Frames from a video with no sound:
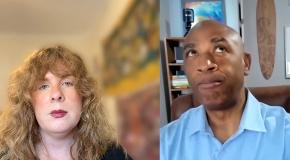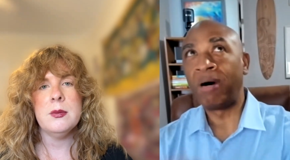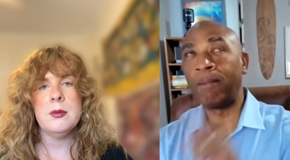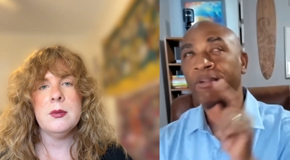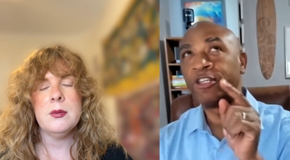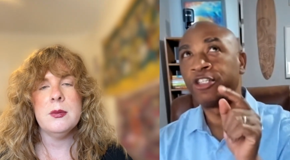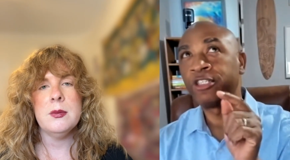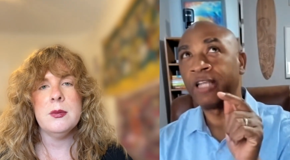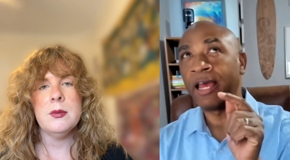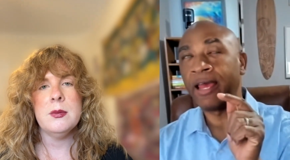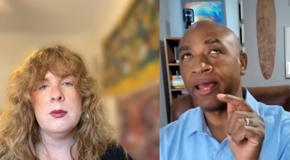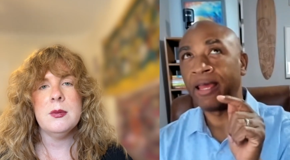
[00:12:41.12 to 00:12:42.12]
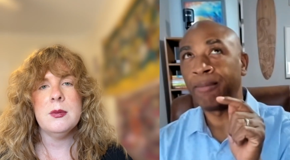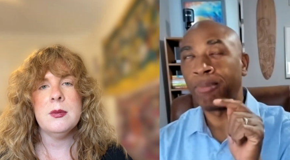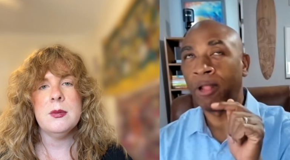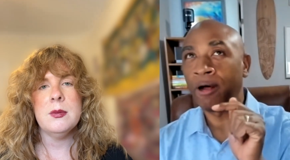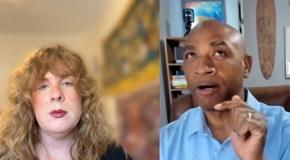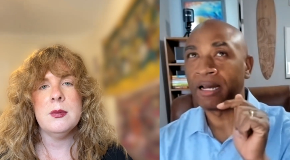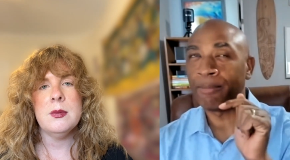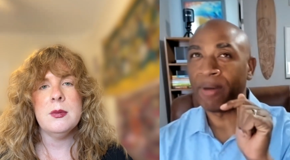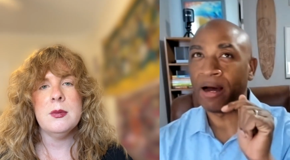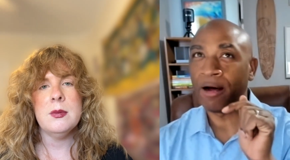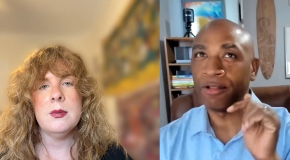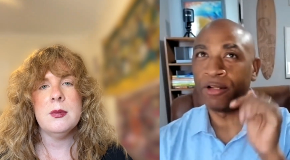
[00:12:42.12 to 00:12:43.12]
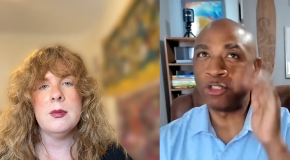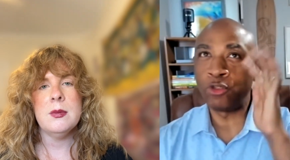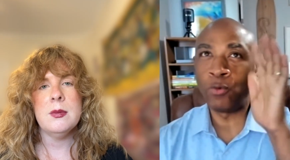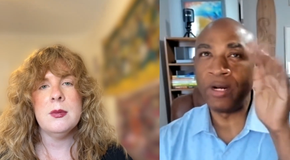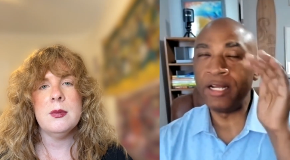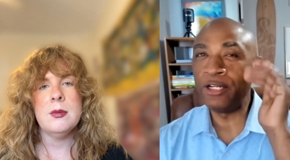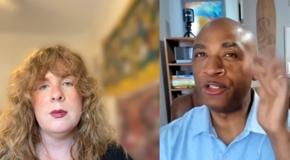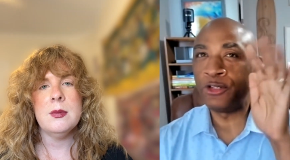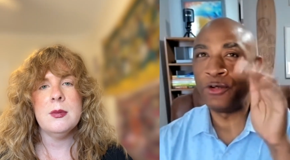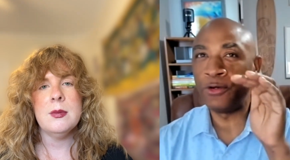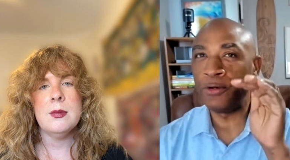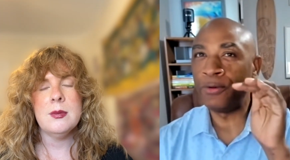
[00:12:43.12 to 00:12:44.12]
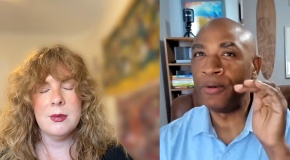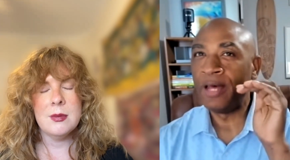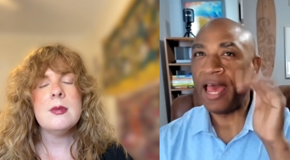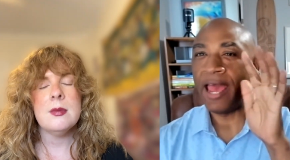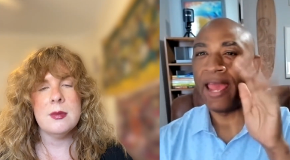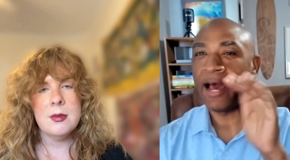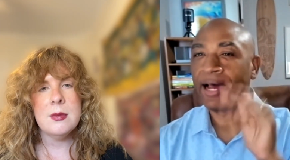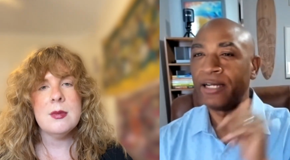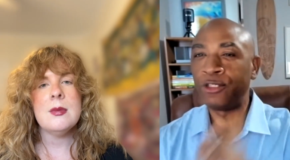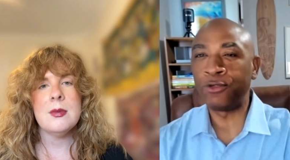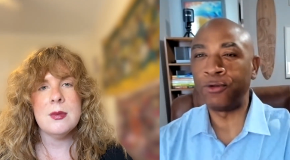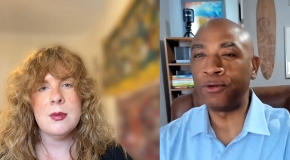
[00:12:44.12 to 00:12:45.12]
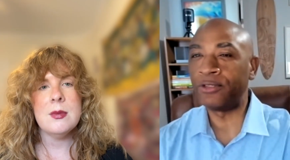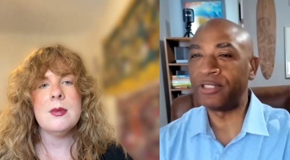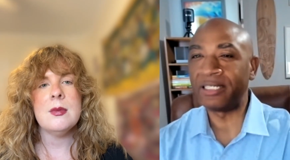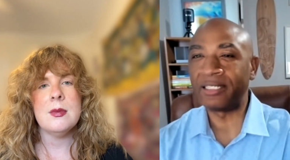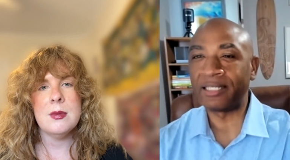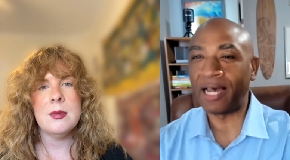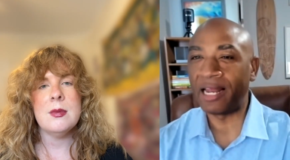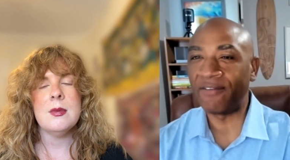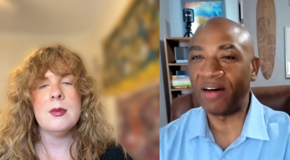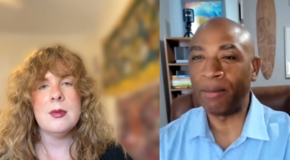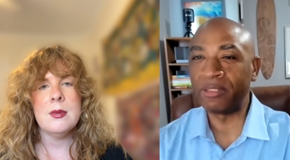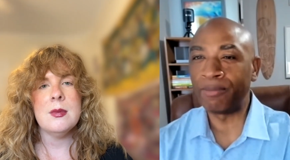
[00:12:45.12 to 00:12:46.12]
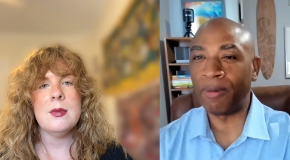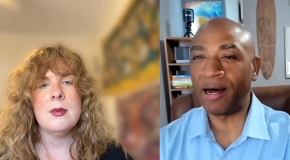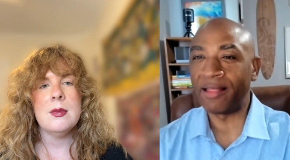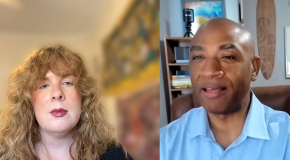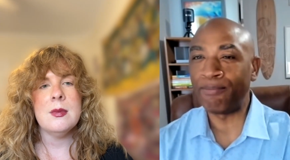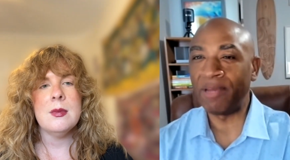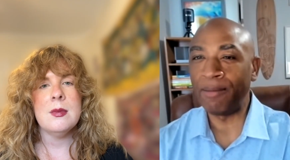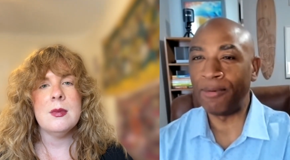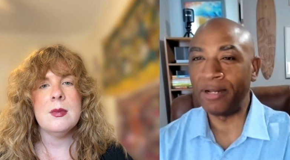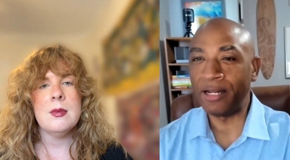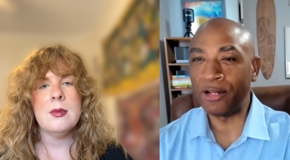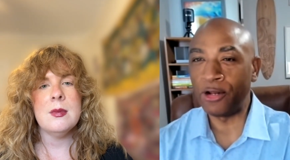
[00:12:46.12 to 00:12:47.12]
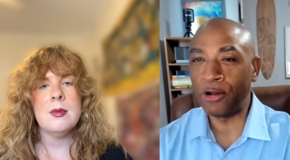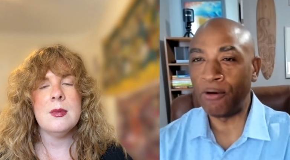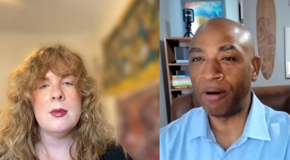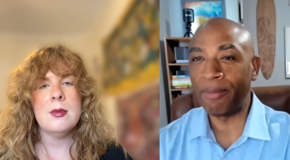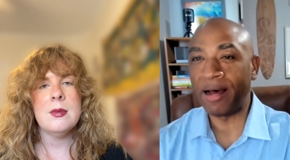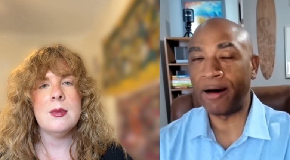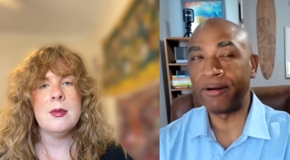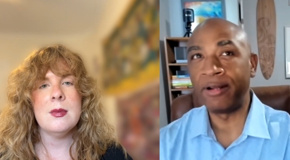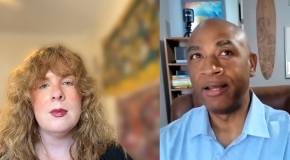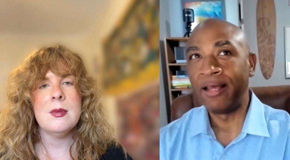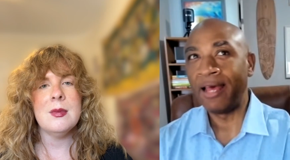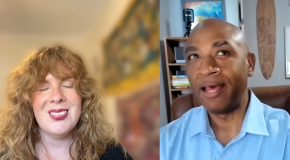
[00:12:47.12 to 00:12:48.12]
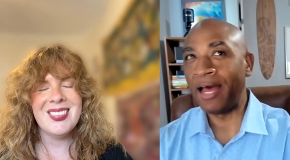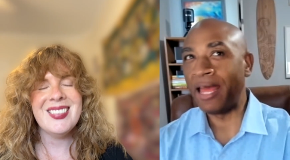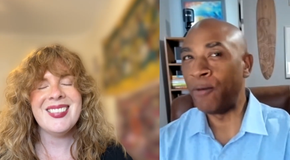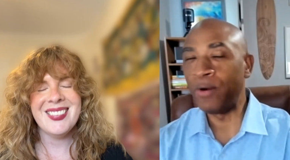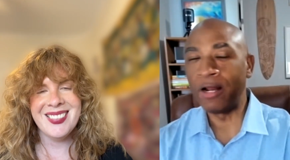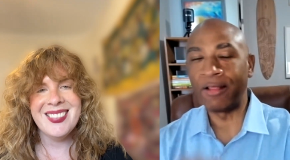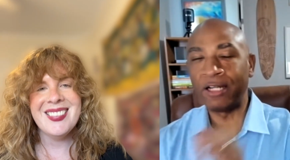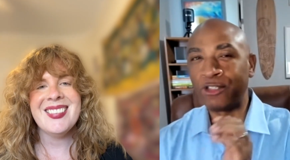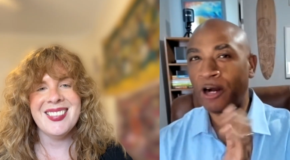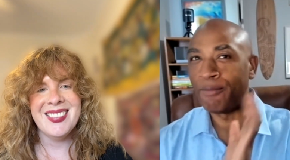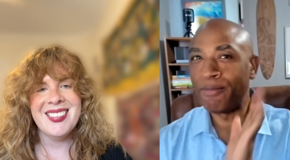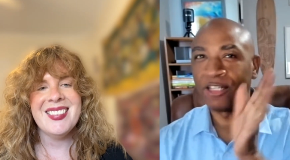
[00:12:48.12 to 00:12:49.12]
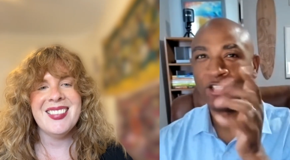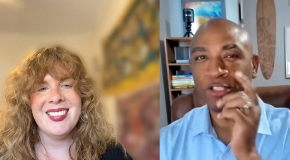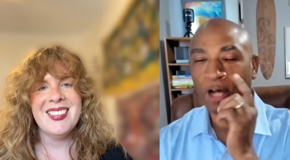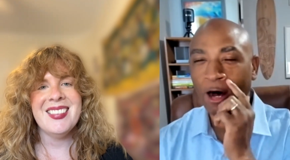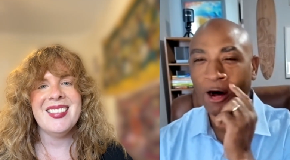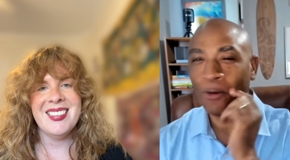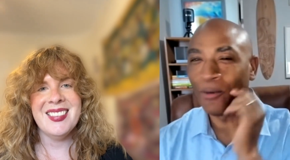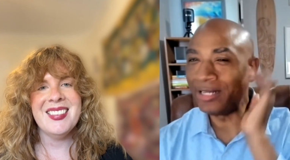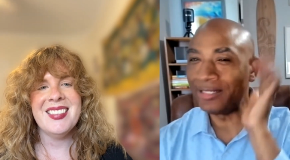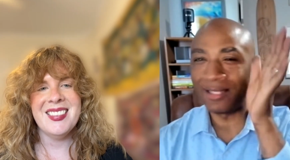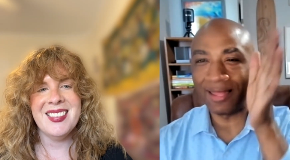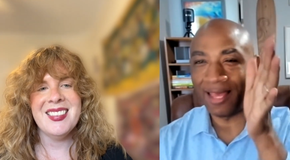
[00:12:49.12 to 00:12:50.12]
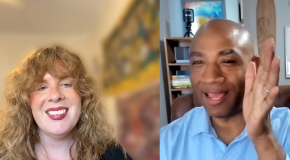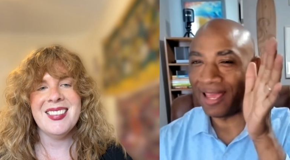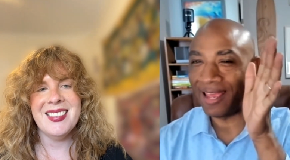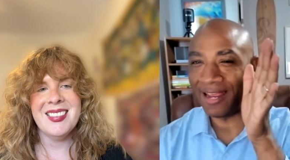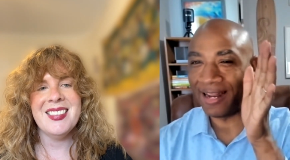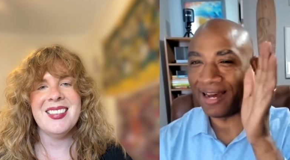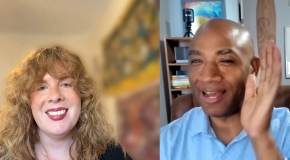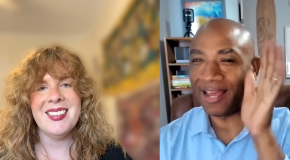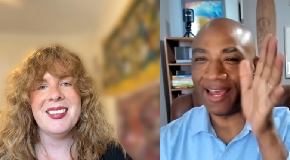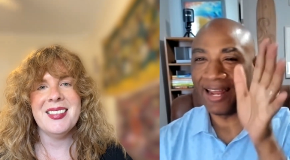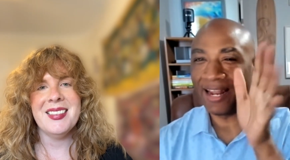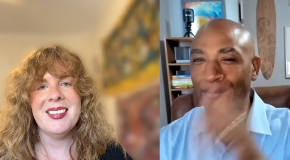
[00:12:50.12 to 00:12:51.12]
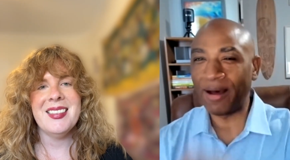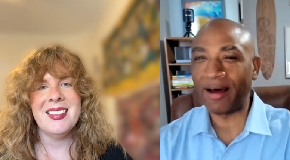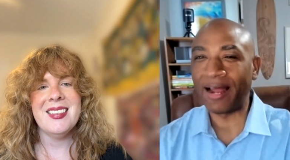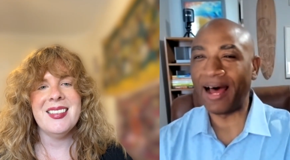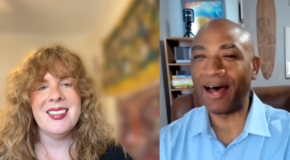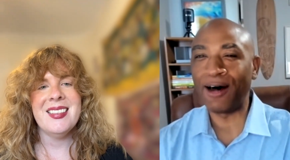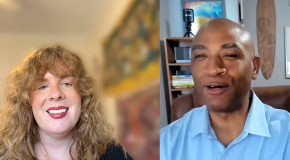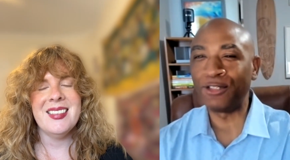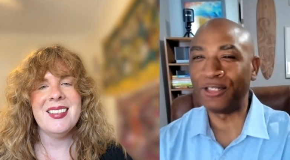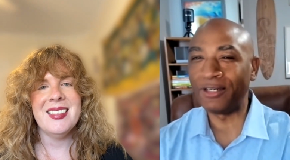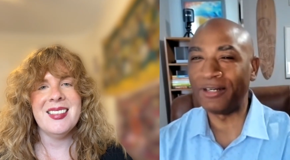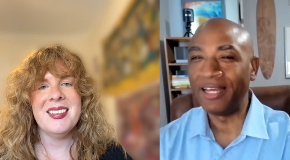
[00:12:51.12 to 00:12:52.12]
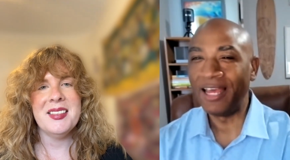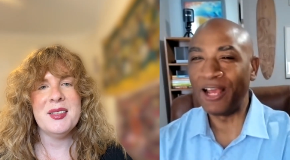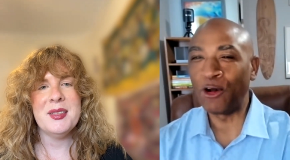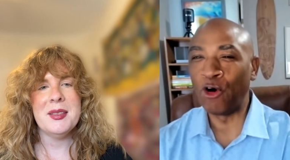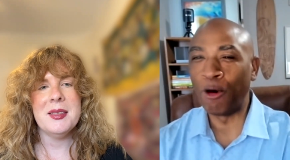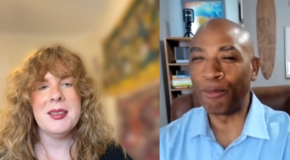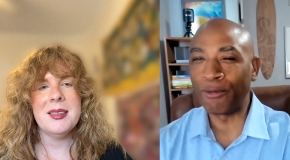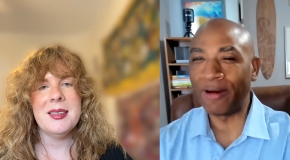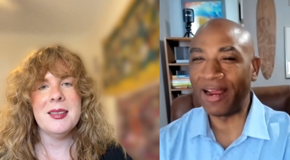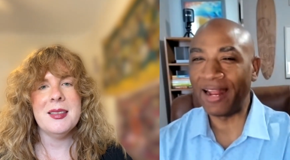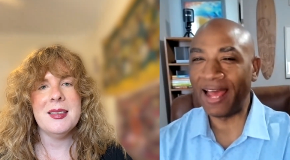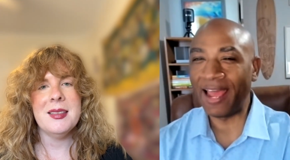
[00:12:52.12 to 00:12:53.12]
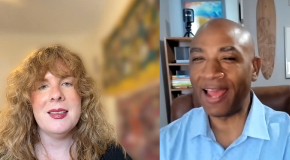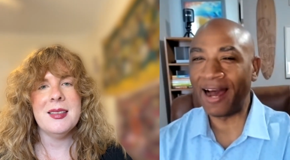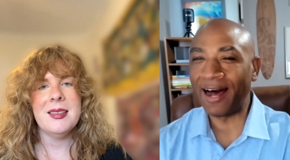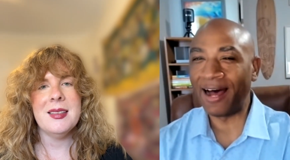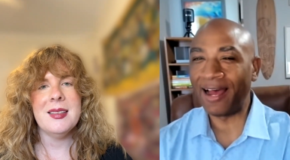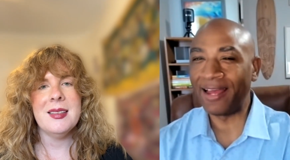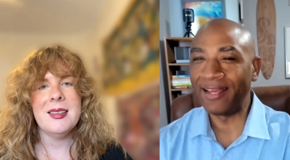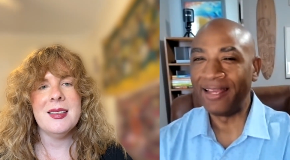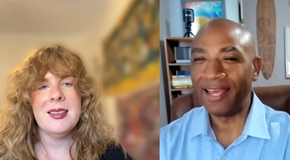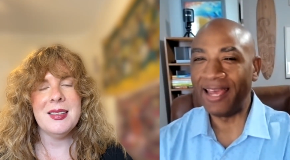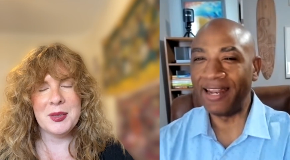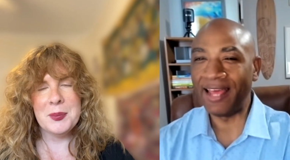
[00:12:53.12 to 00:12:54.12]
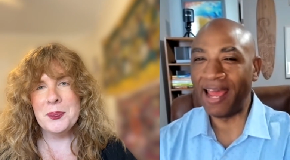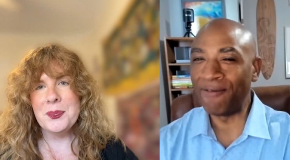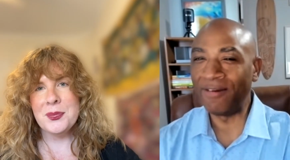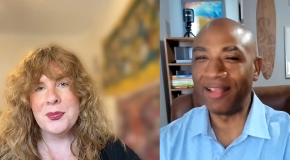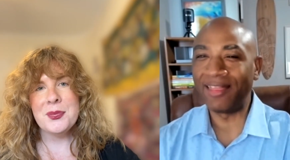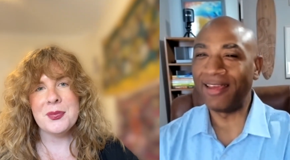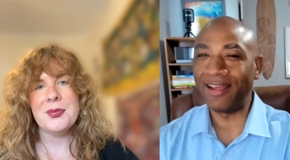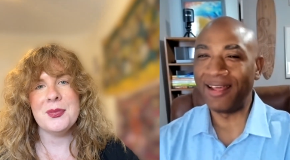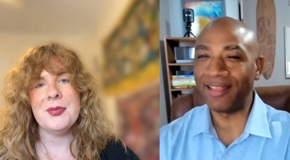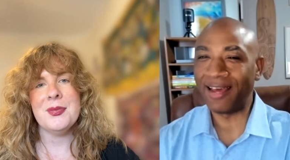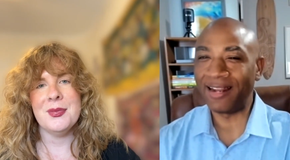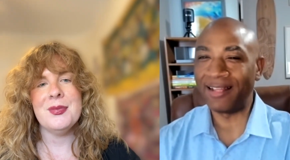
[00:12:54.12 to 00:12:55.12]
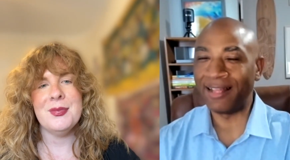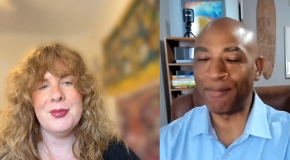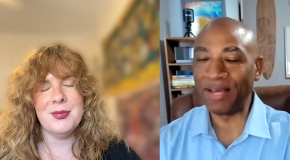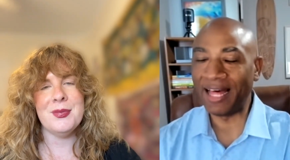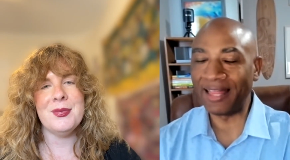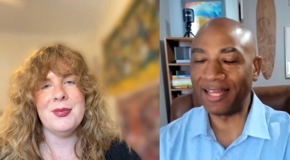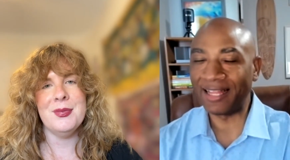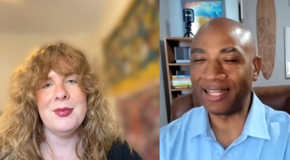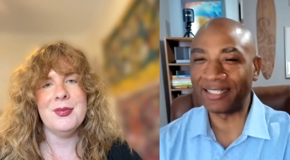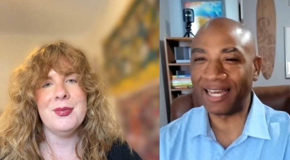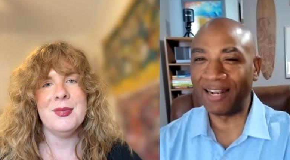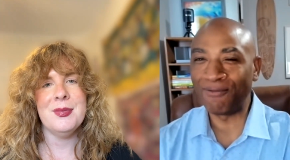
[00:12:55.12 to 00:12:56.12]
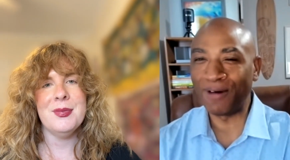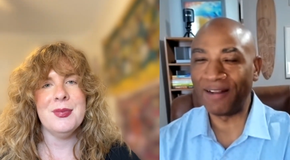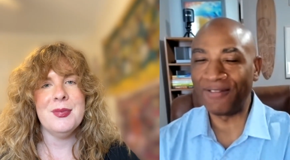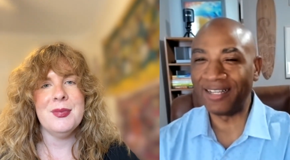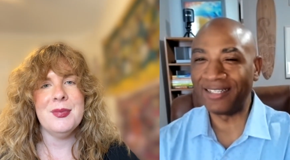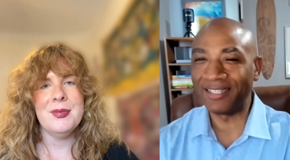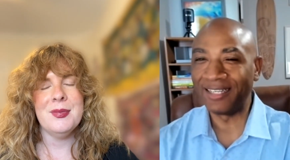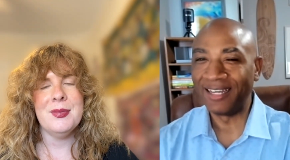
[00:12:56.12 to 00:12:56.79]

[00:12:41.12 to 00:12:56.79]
Speaker 1: published a blog about 22 AI tools inside of HubSpot that people need to know about. Uh, and we know that Dharmesh is always thinking ahead about how to incorporate AI in everything that, I mean, I think that's kind of one of his